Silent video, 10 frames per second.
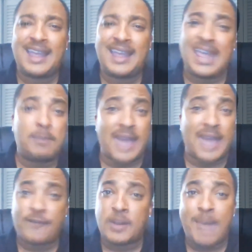And he
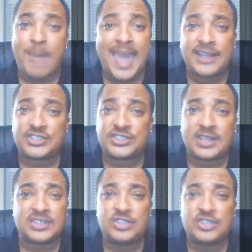playing for the bag this year
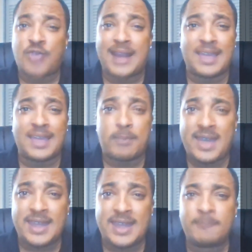because he's trying to get
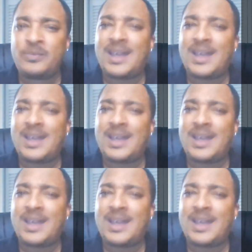paid.